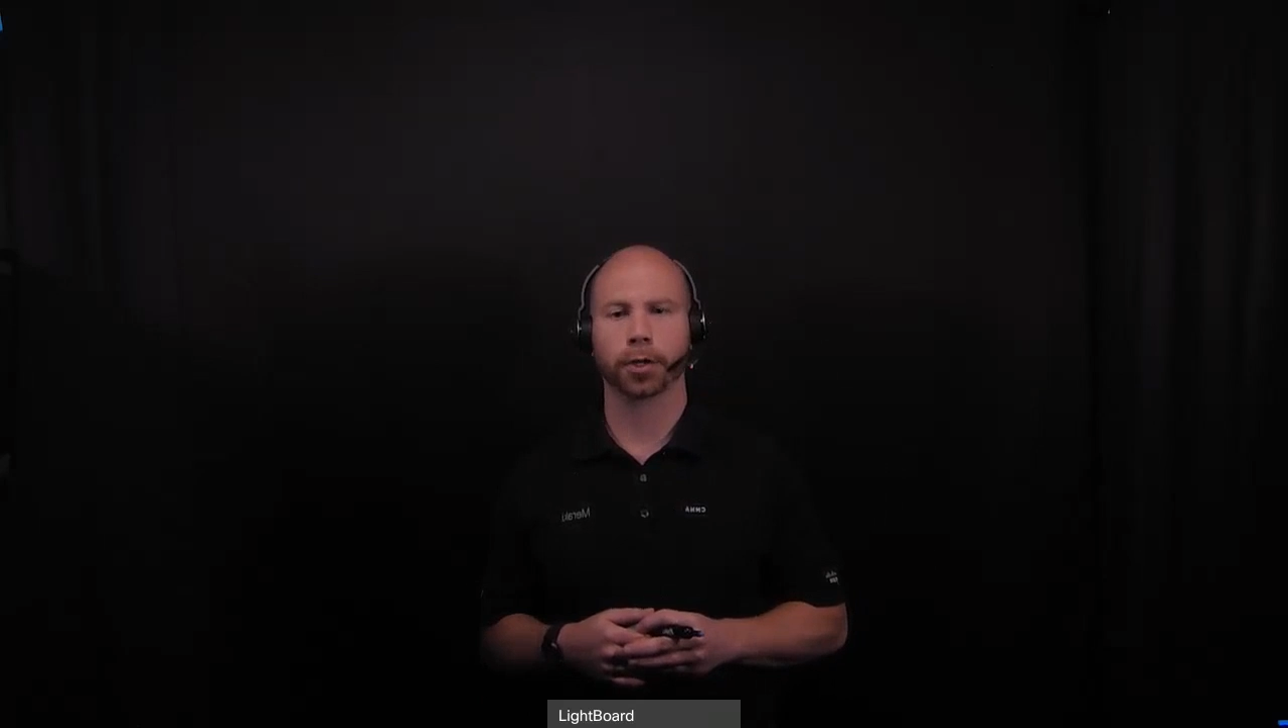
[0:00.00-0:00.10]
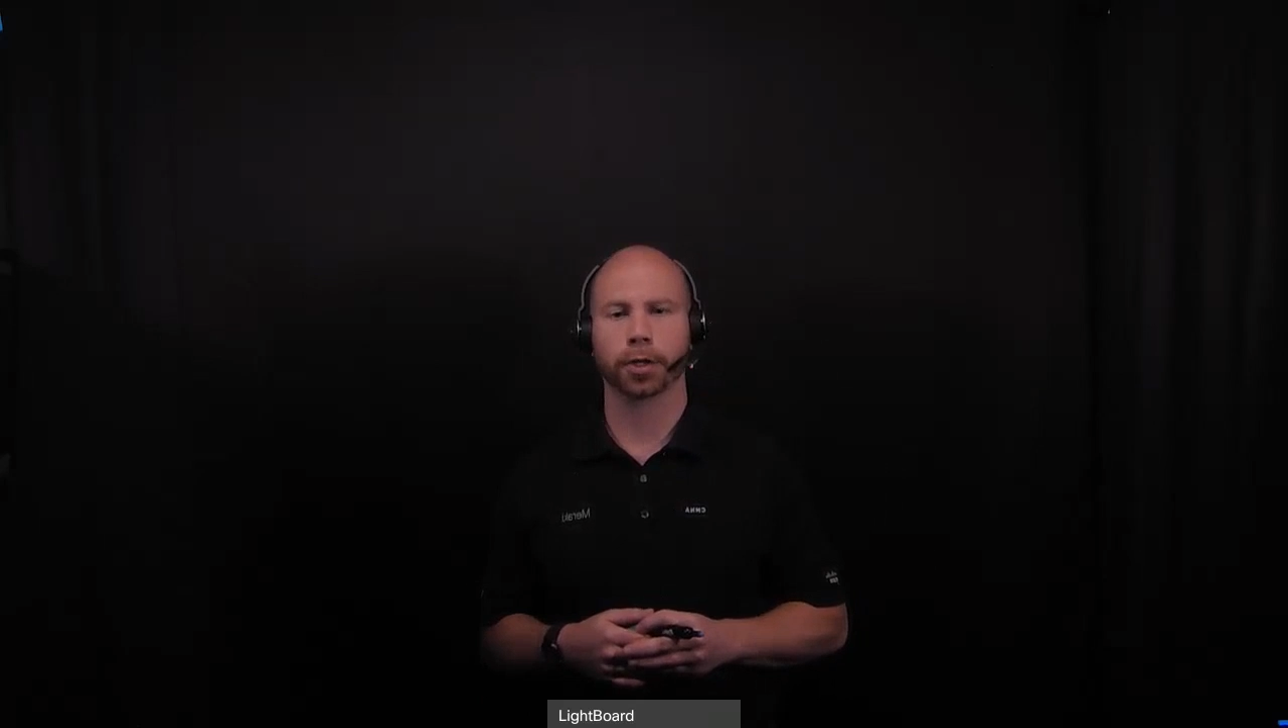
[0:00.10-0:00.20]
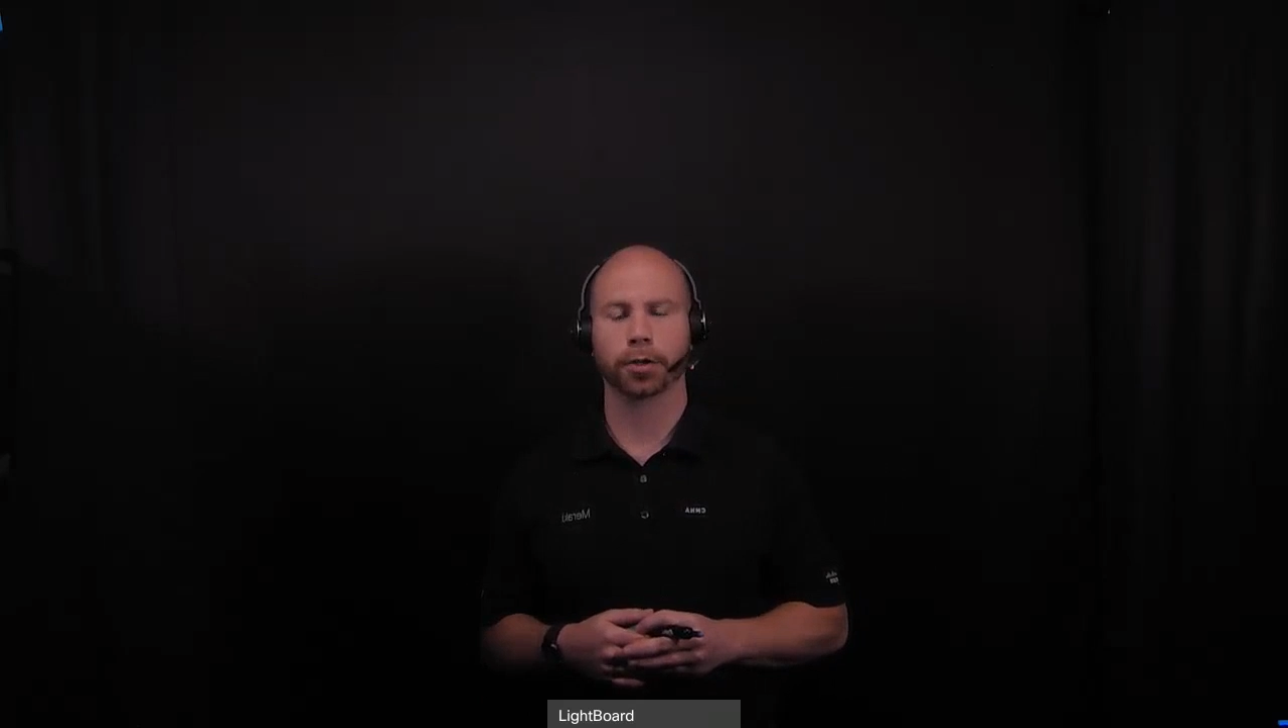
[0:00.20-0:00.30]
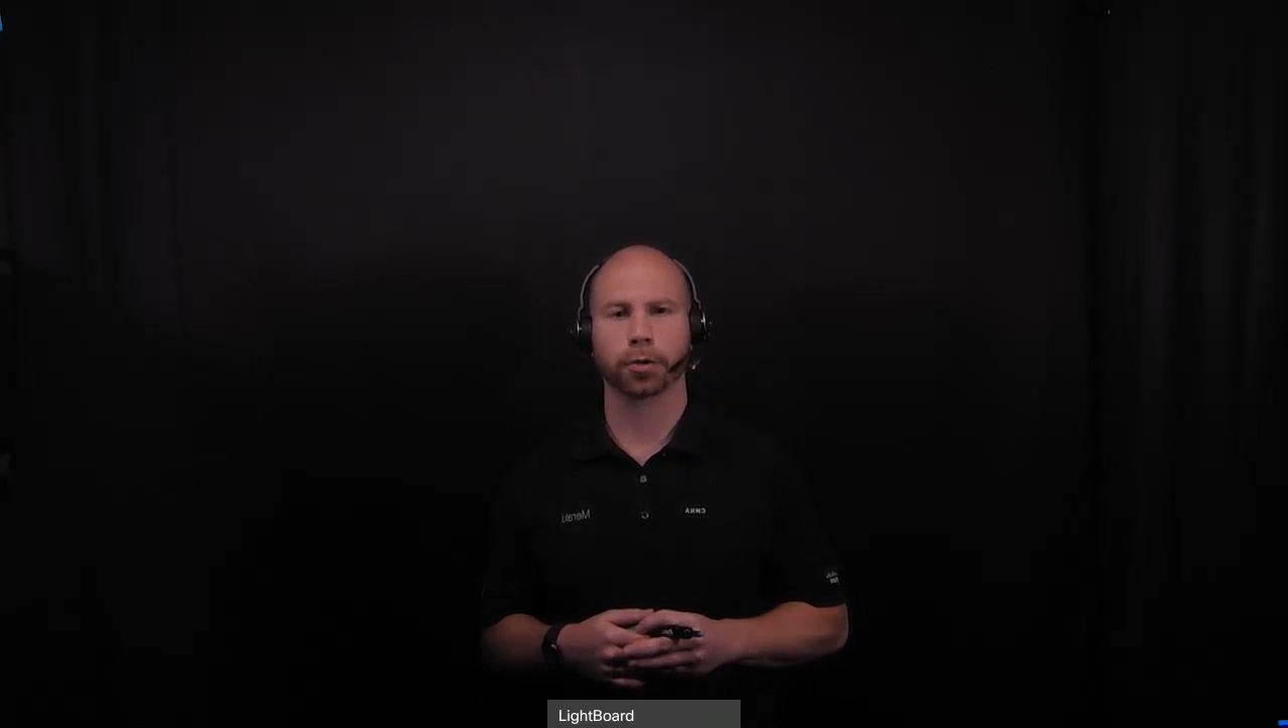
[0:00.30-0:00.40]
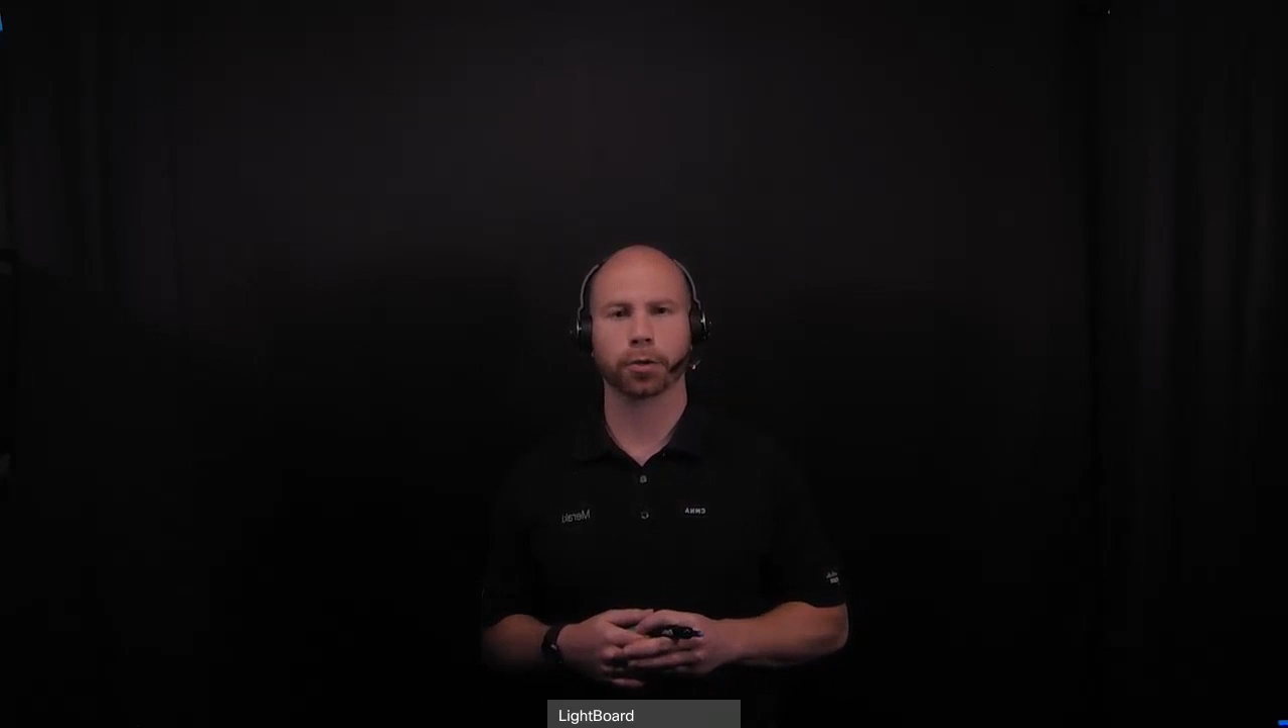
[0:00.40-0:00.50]

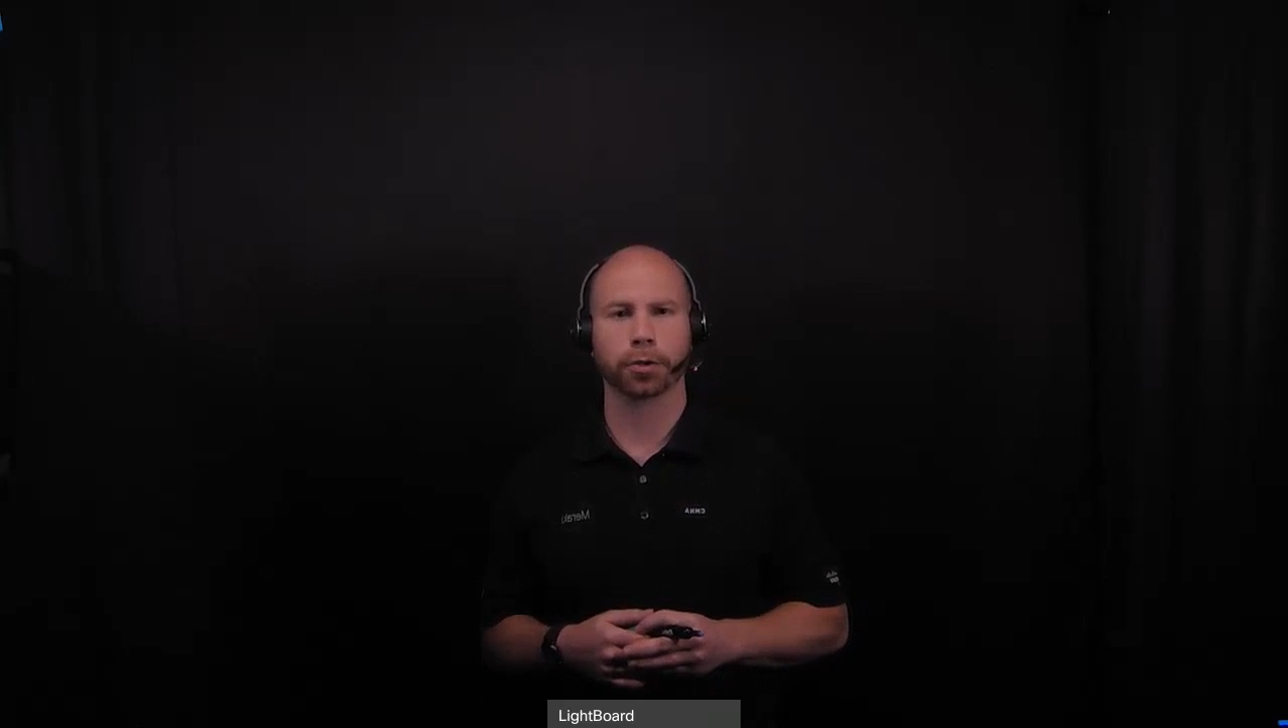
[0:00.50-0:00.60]
control